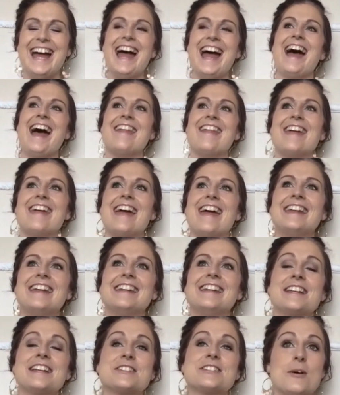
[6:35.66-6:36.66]
And then
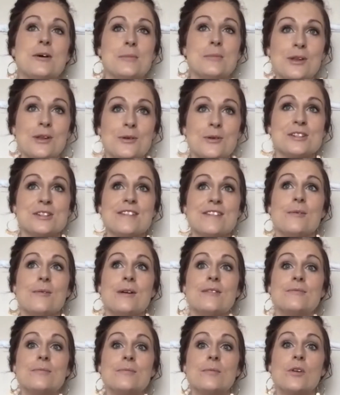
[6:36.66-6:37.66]
that's some of those. And then
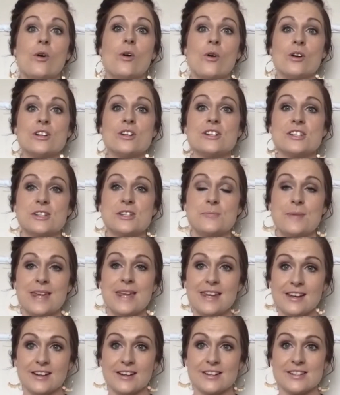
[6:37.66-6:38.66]
we've gorgeous
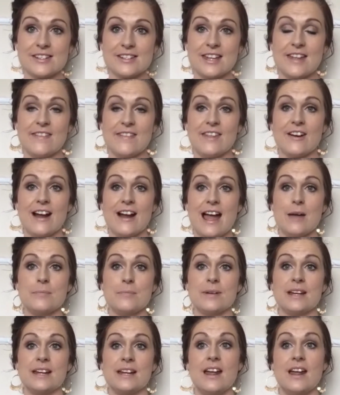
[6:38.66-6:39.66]
speakers then that are
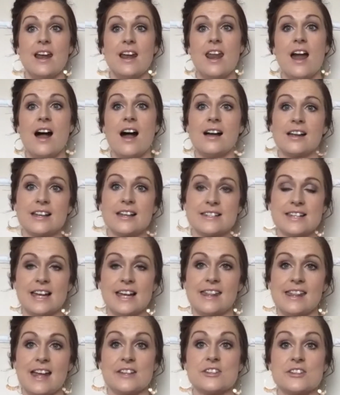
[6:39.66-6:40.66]
happening
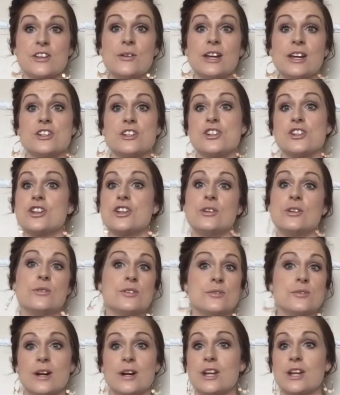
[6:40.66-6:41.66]
alongside that. So you get to
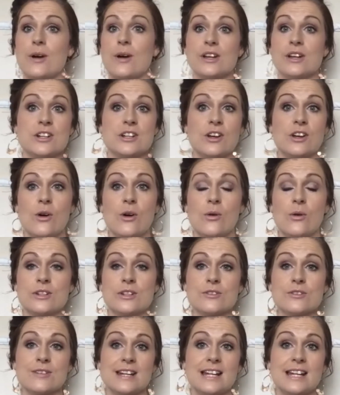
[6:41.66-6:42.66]
choose where you want to go.
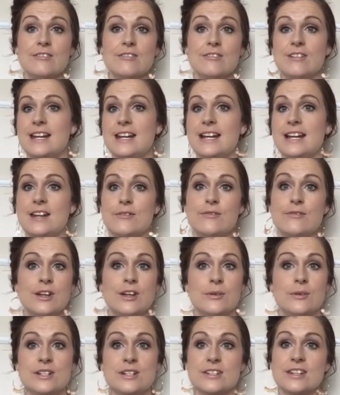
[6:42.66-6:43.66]
It's really, really
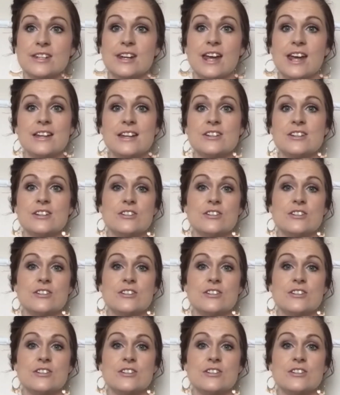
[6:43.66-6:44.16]
fluid the night.